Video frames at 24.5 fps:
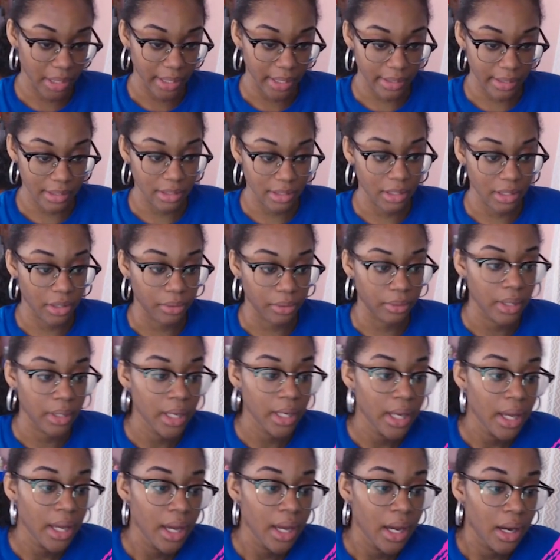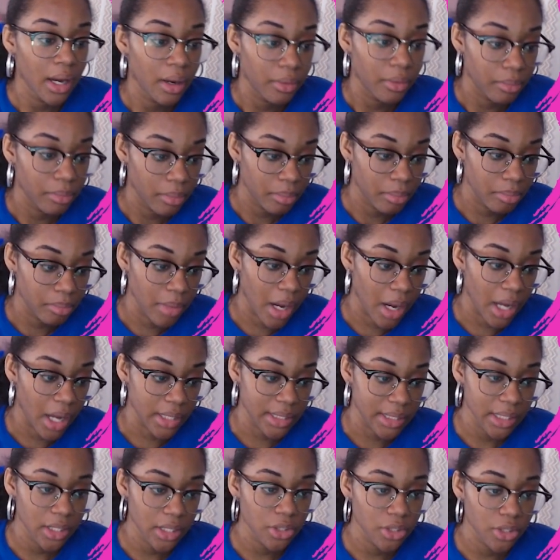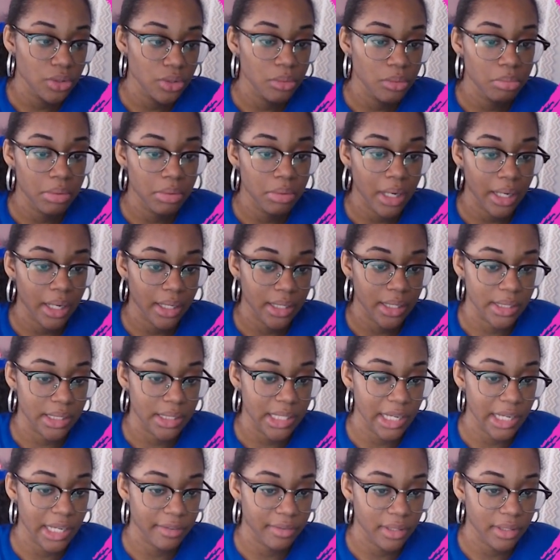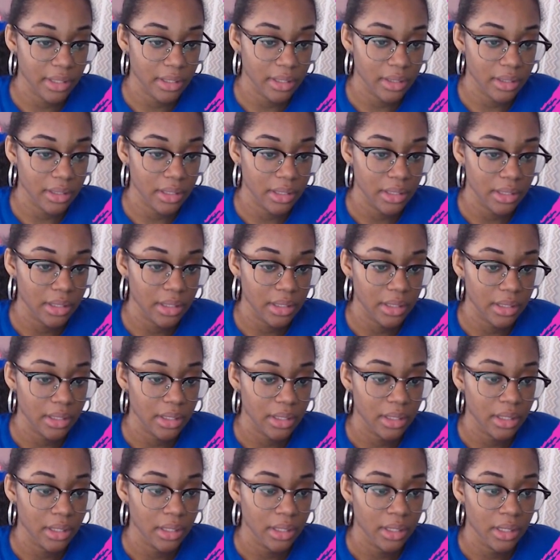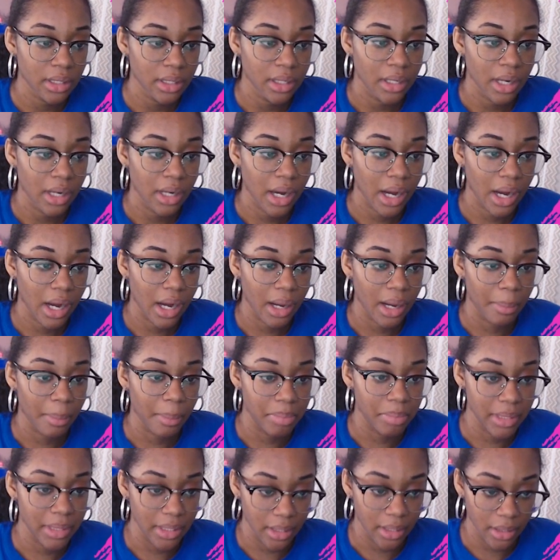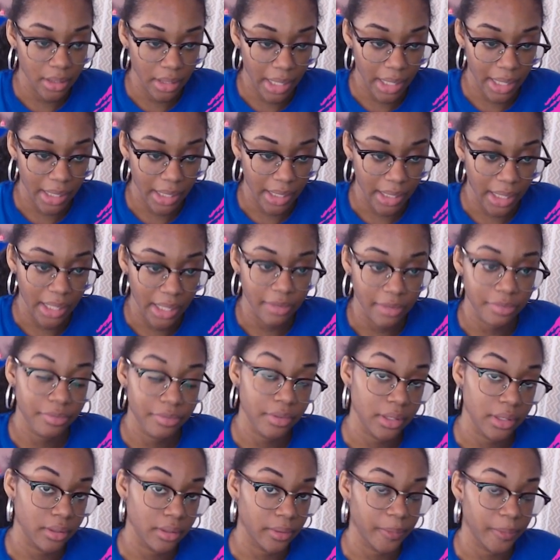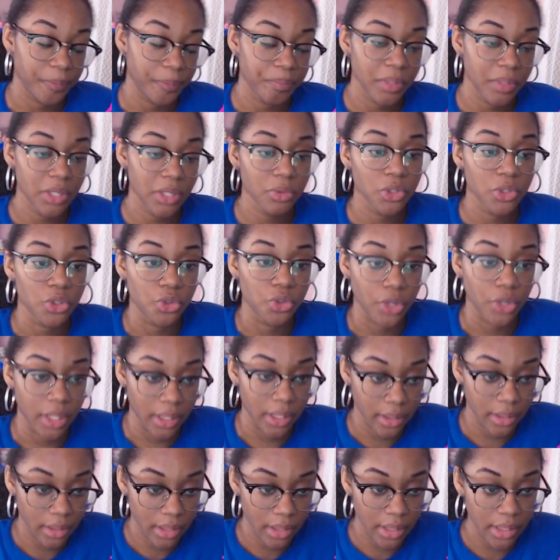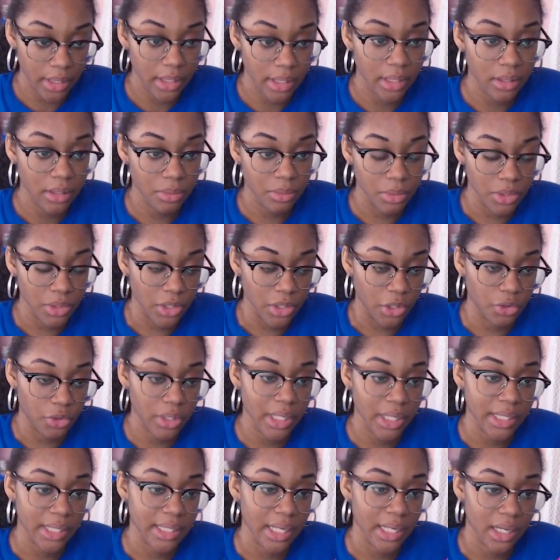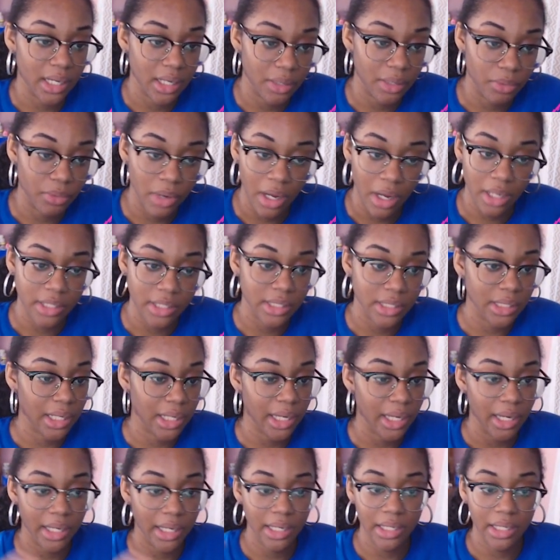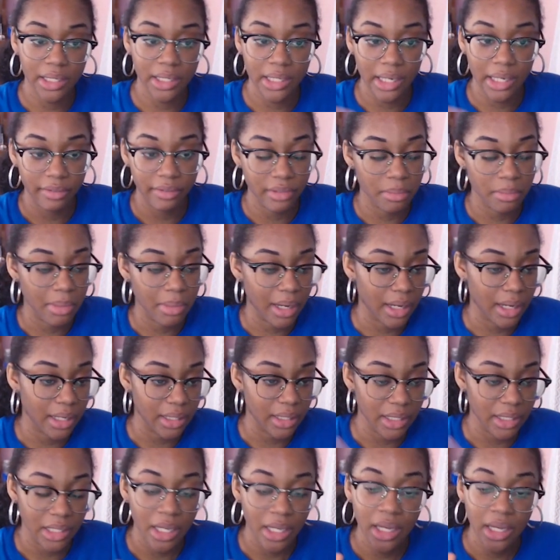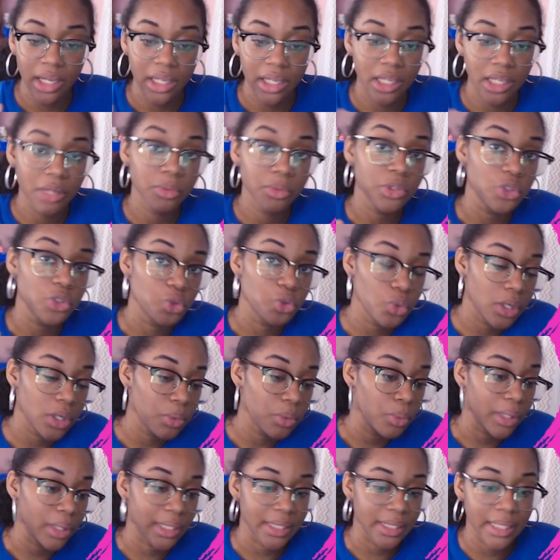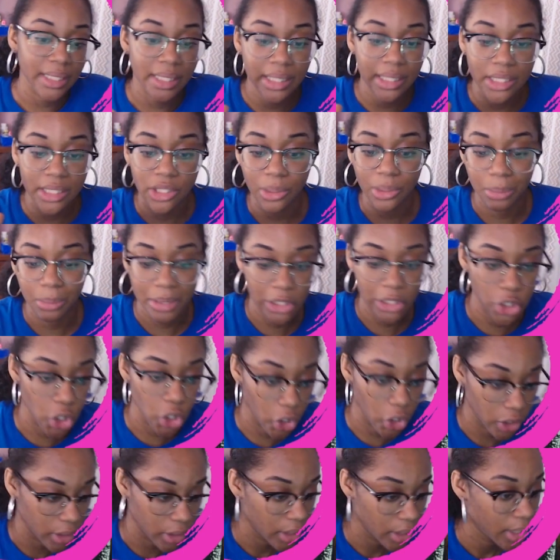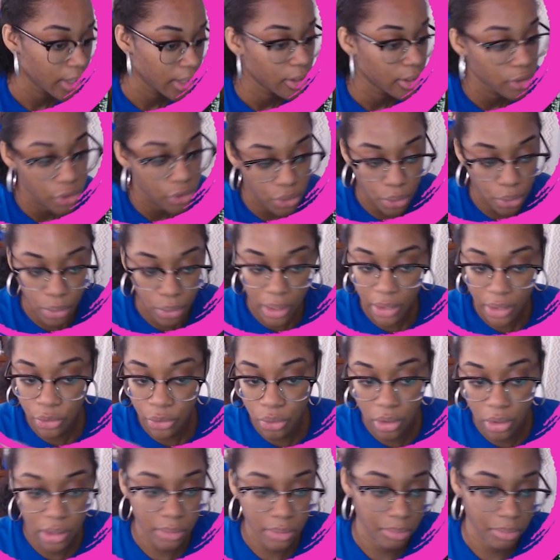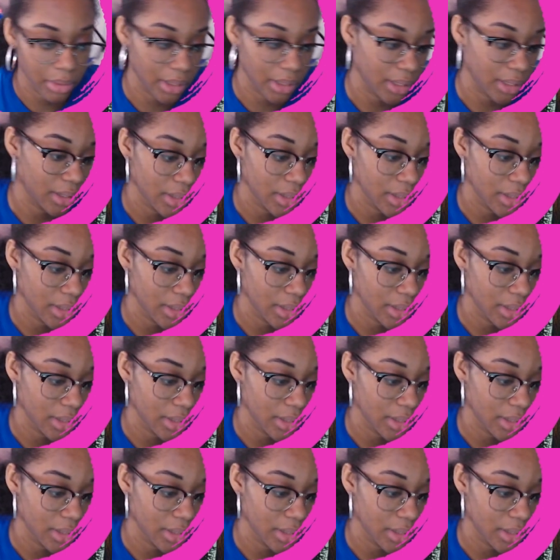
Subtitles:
down. Signasul Brock is definitely B. I feel he was great. He was a great attacker, rock slide, hitting everybody. He was doing what needed to be done. So no complaints, no